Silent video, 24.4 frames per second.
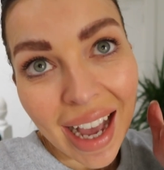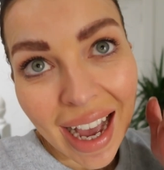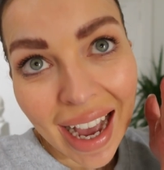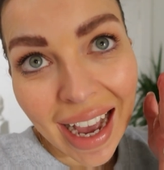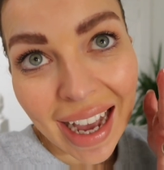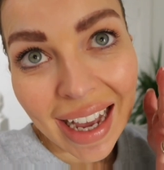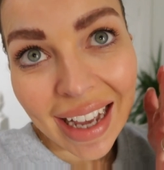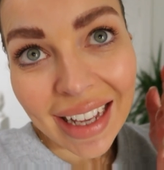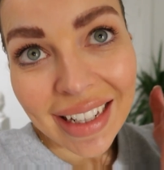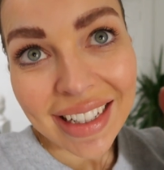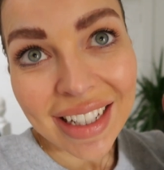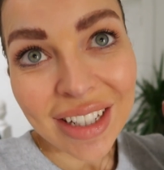
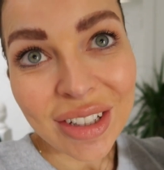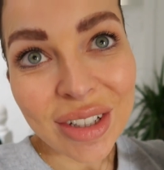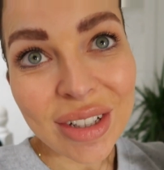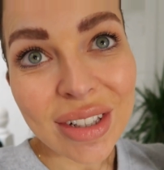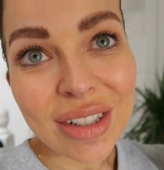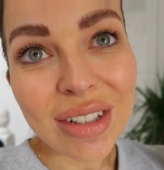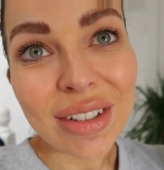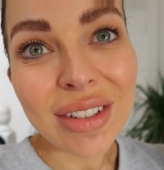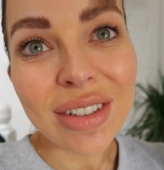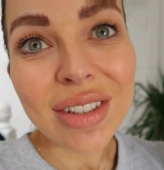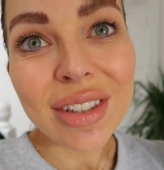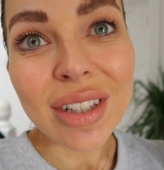And it
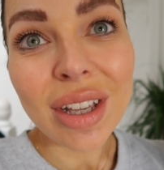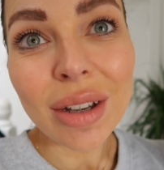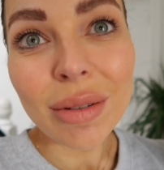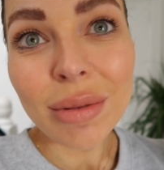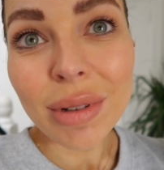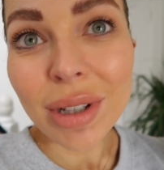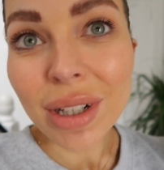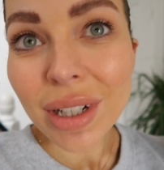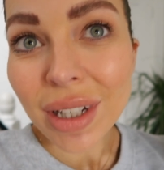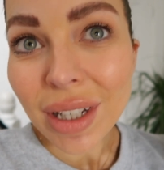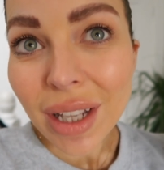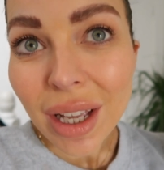just looks so
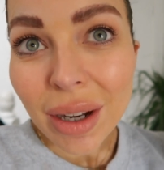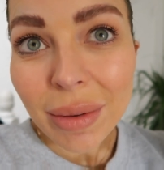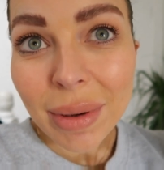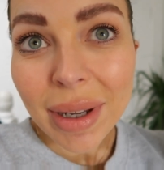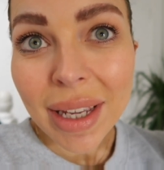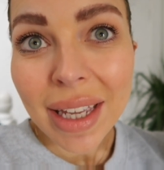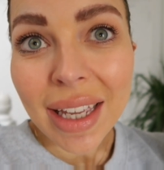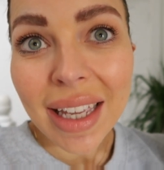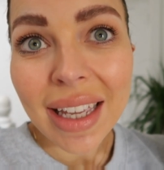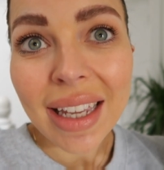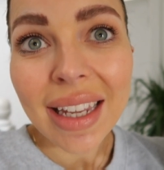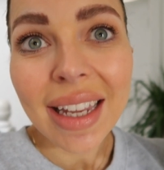
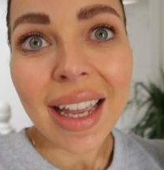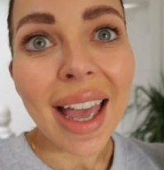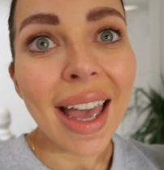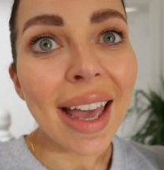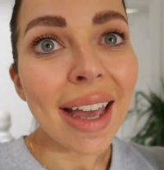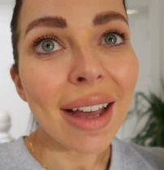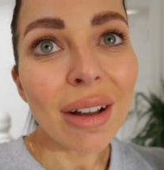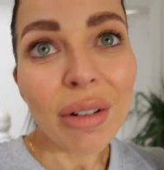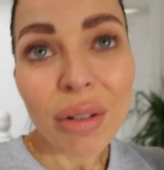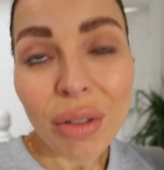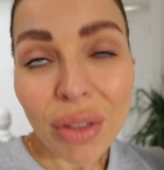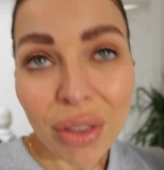glowy,
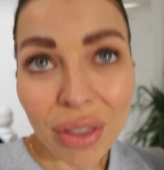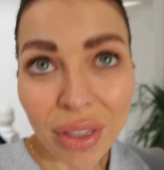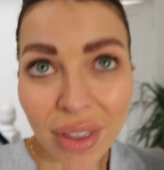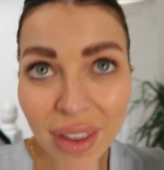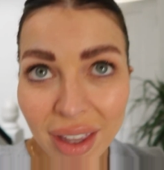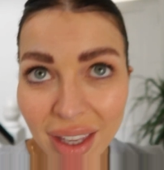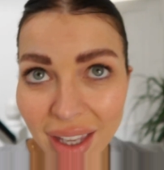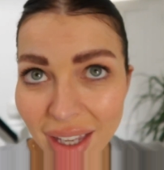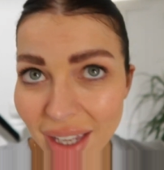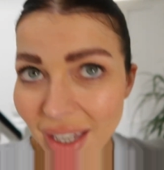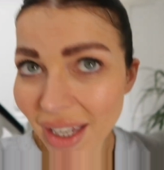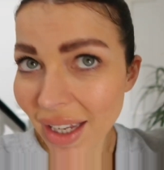
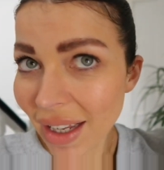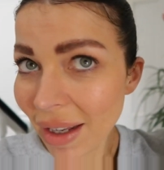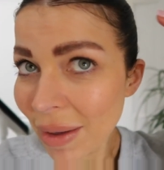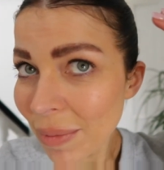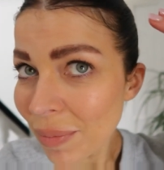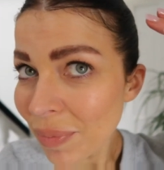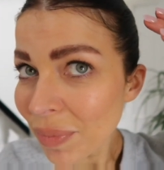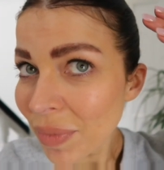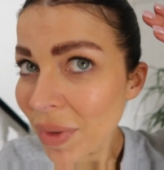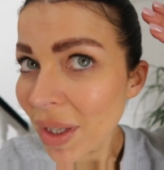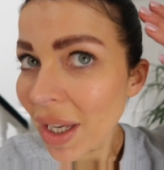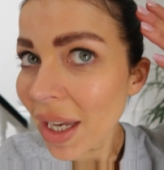healthy.
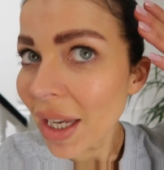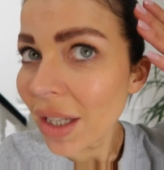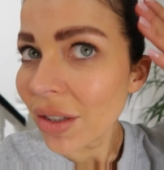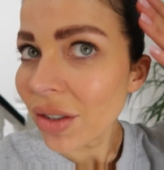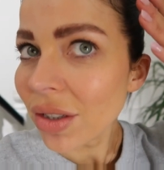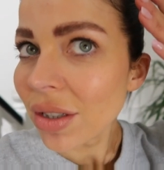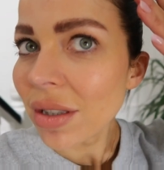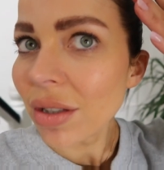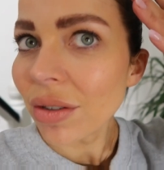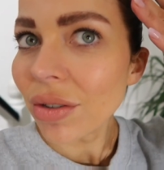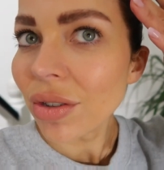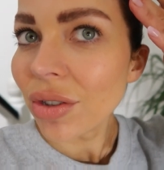It
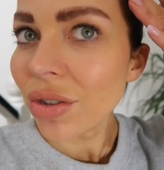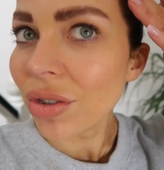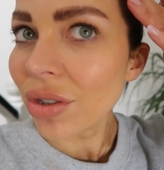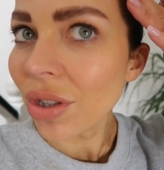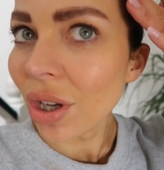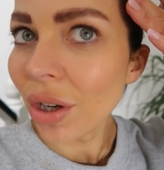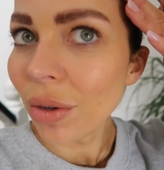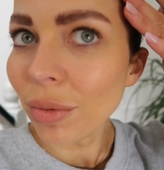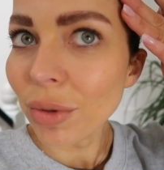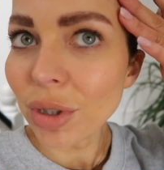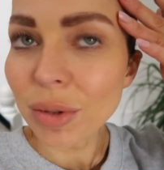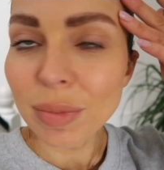just looks
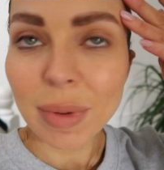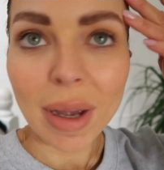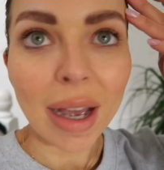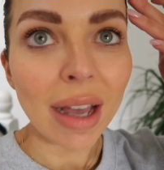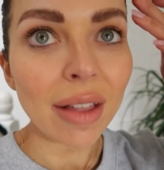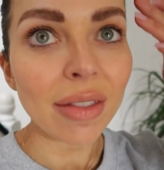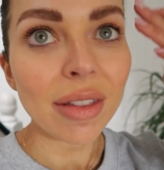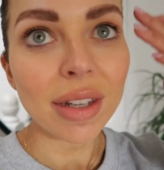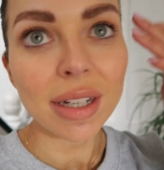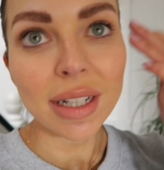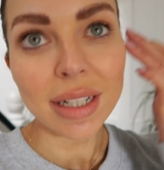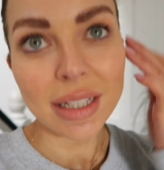so much
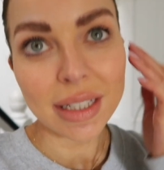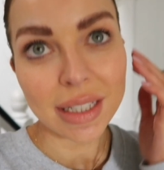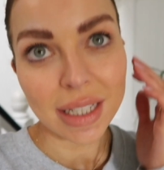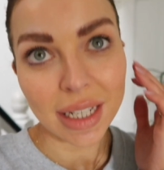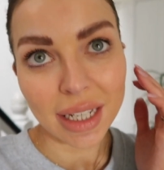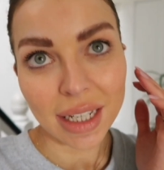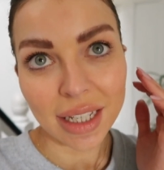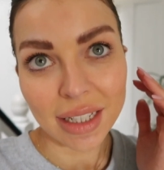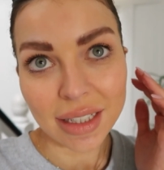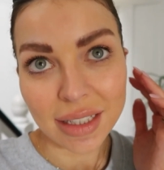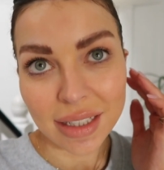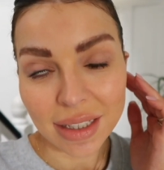better than it
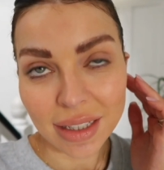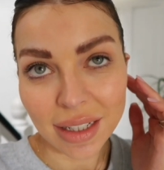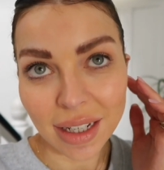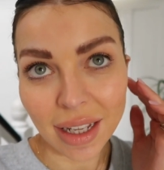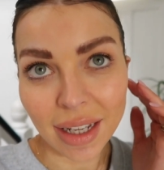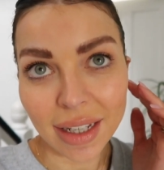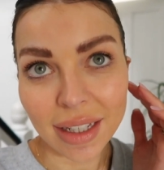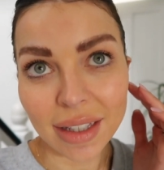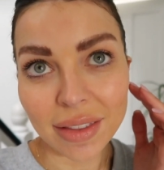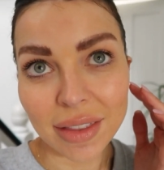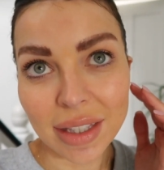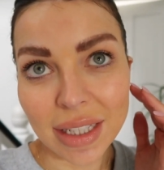did
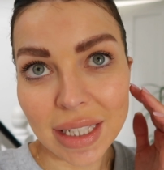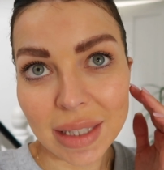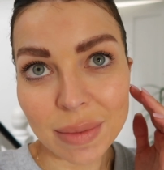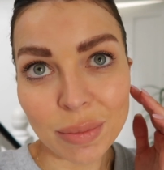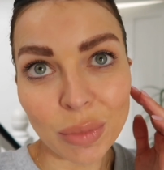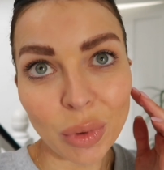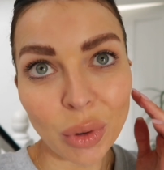like this